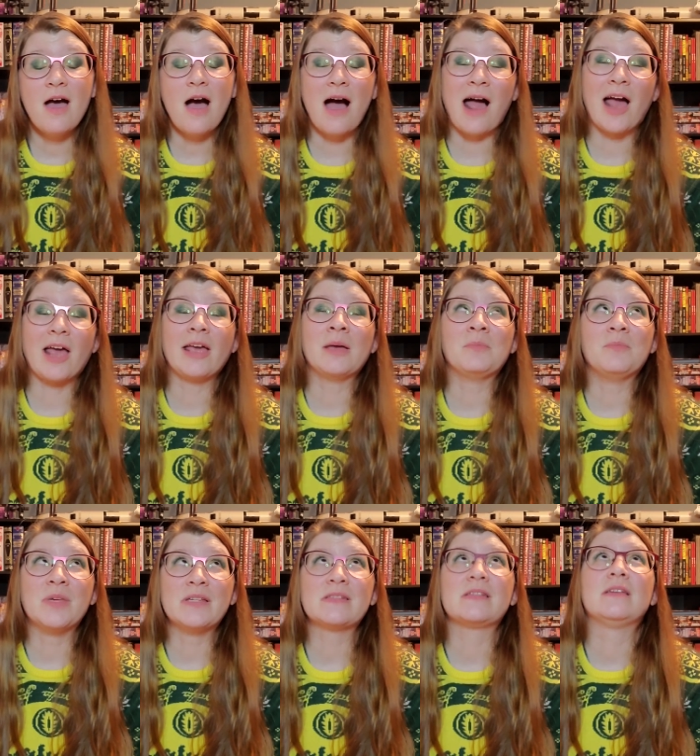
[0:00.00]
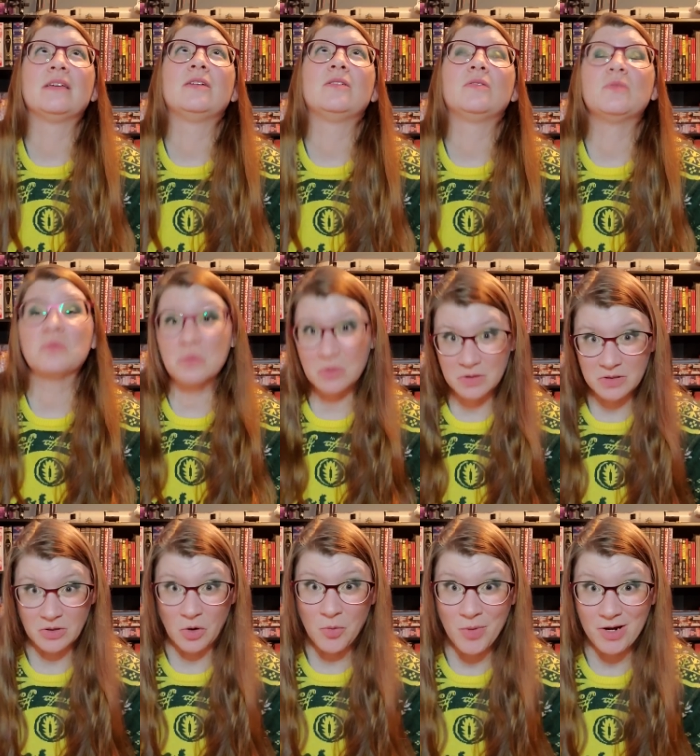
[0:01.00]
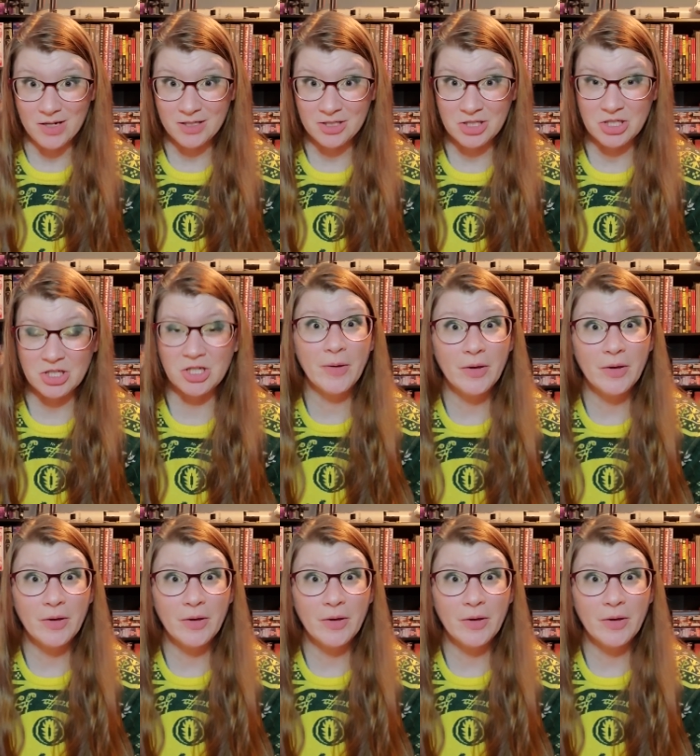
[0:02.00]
I miss it so much,